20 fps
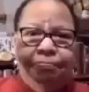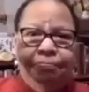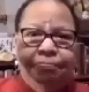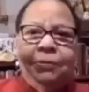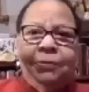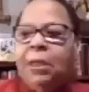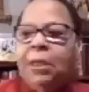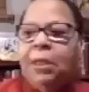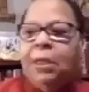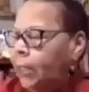
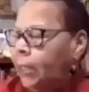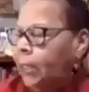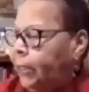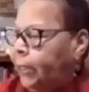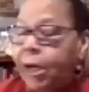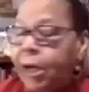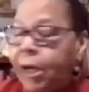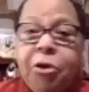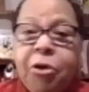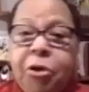Now you
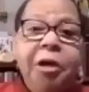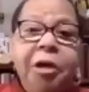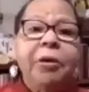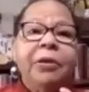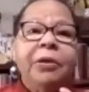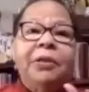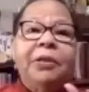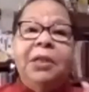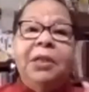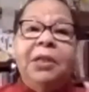hear
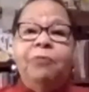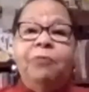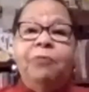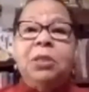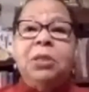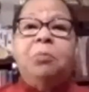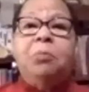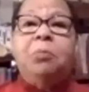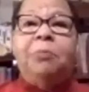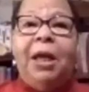Invisible
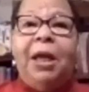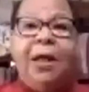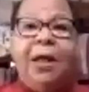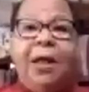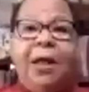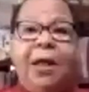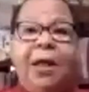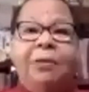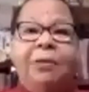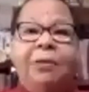Man,
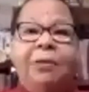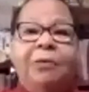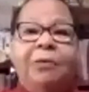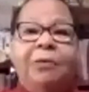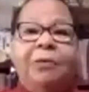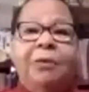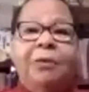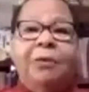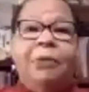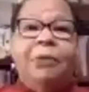
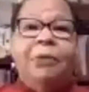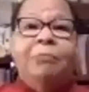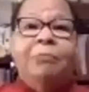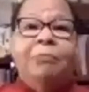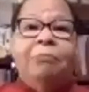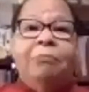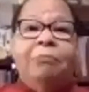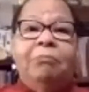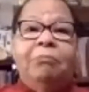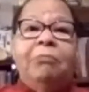
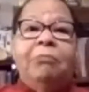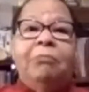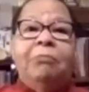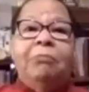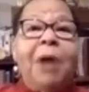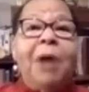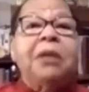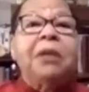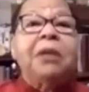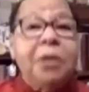you might
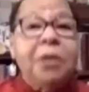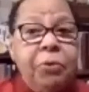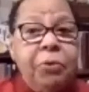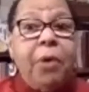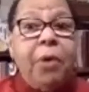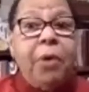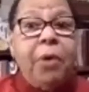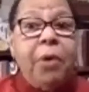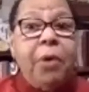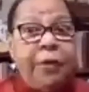think Ralph
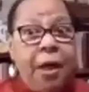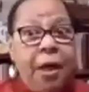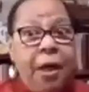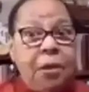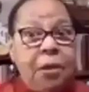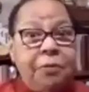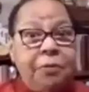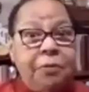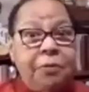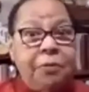
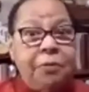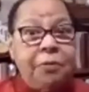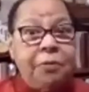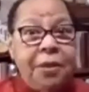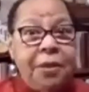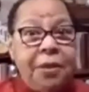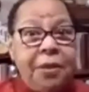Ellison, right?